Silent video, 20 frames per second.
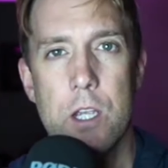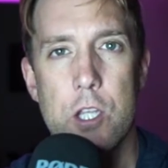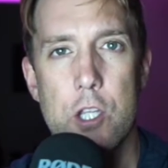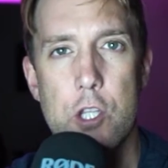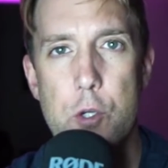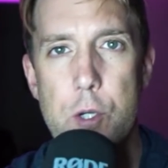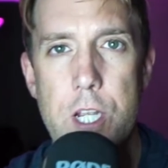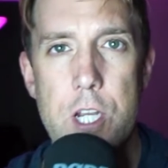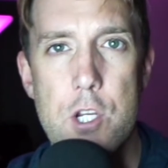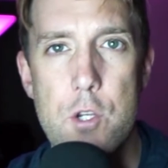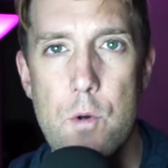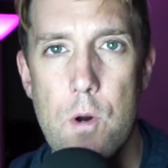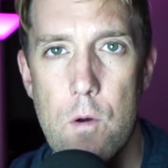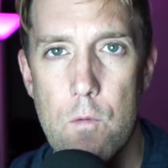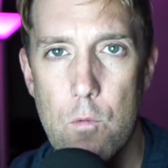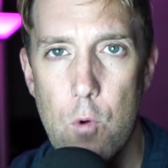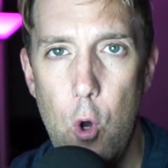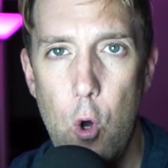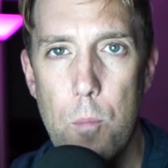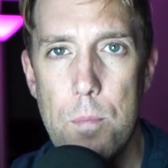You can do a
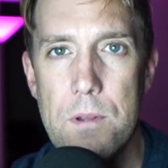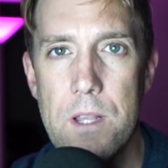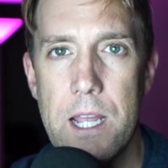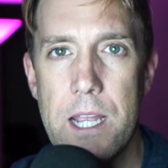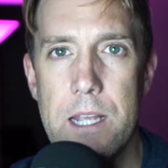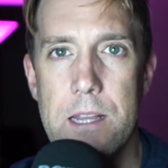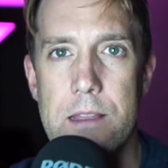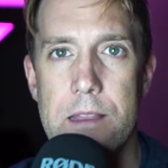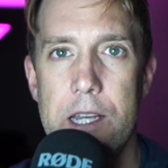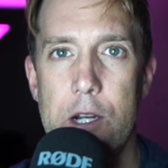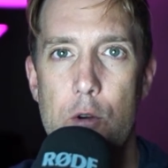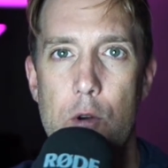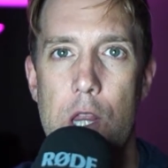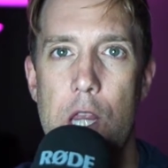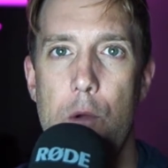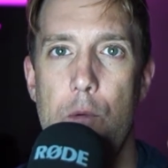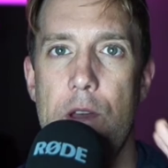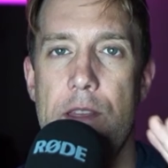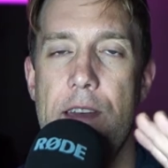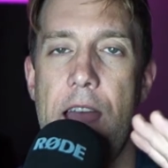role play
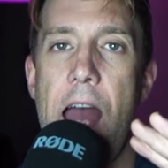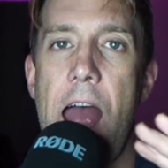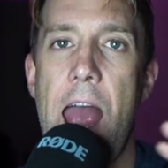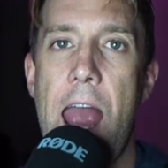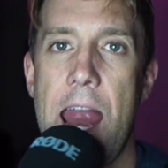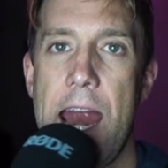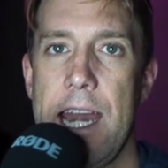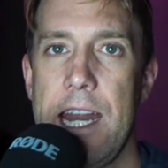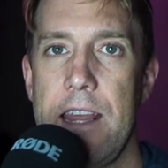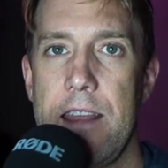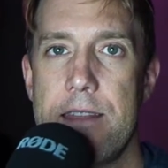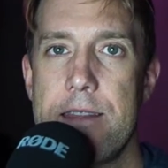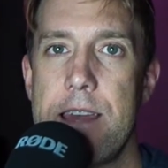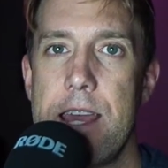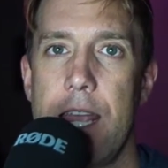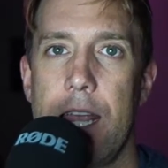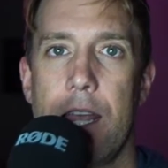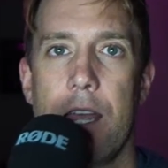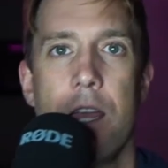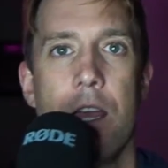literally with
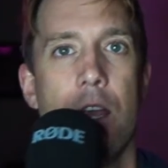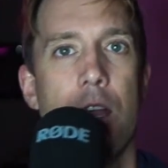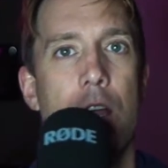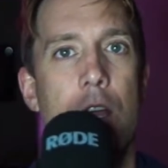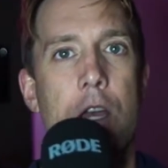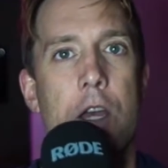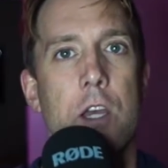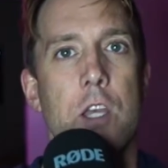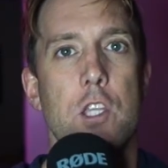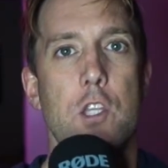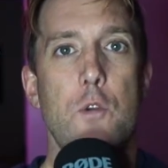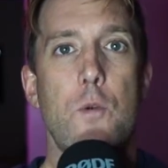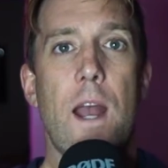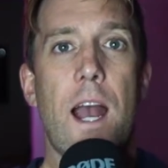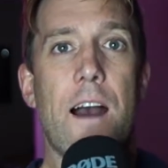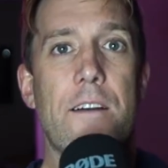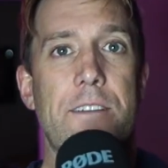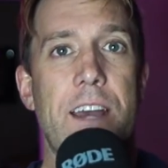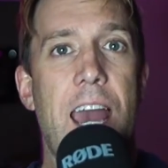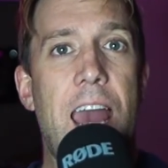anything. You
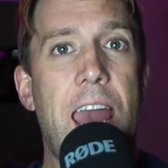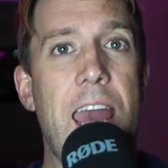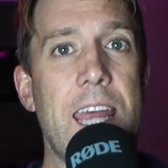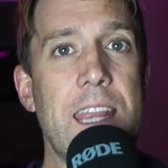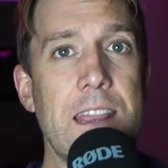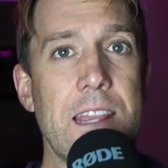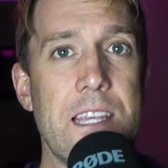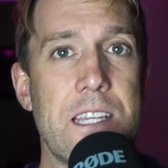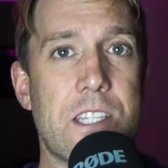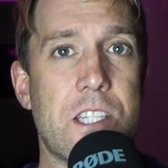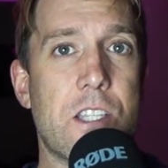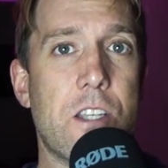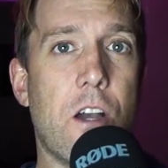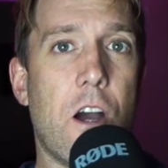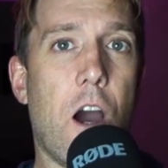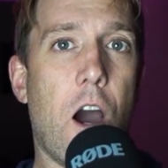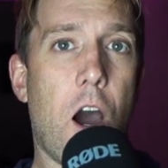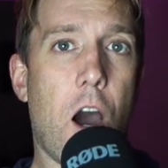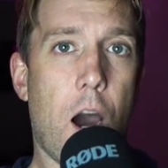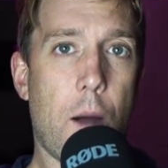have endless
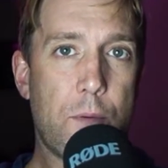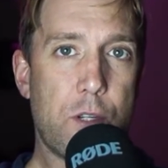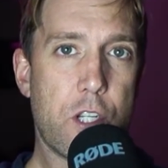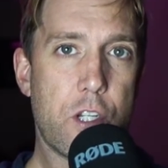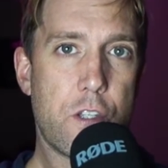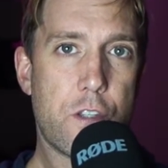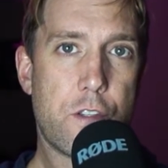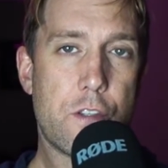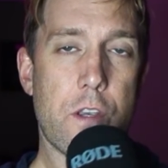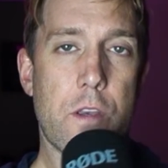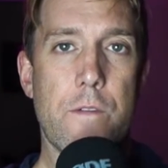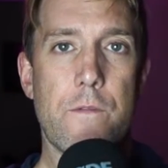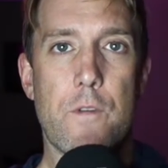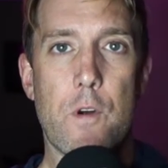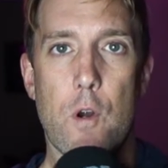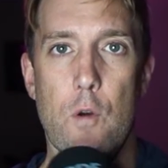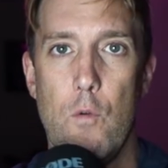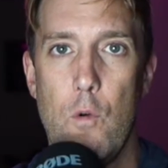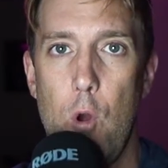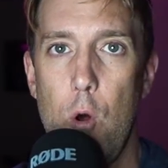options for
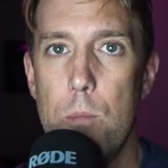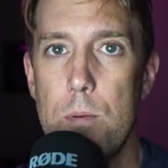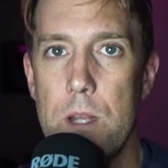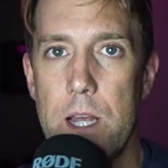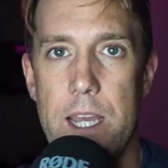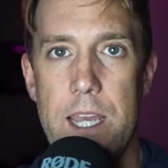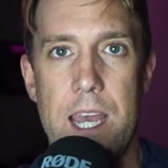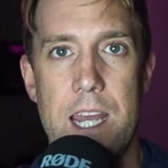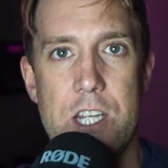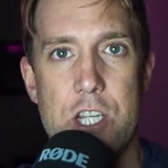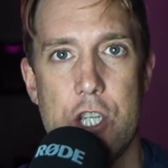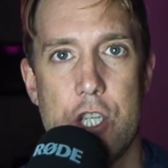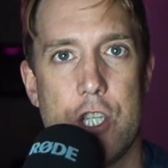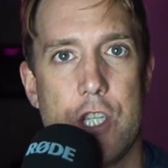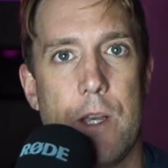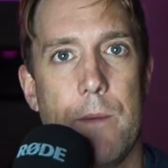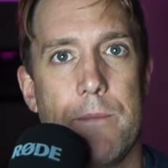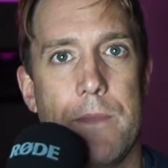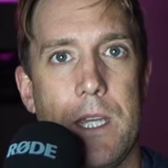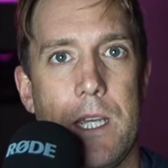a role play and just
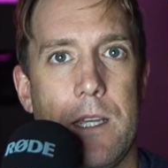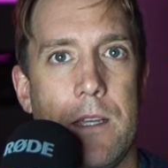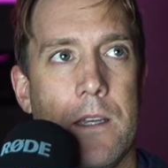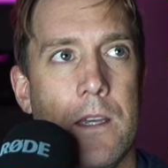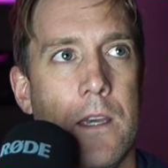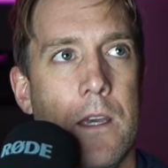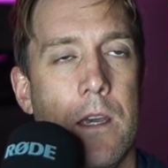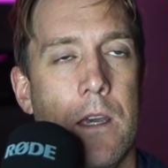something,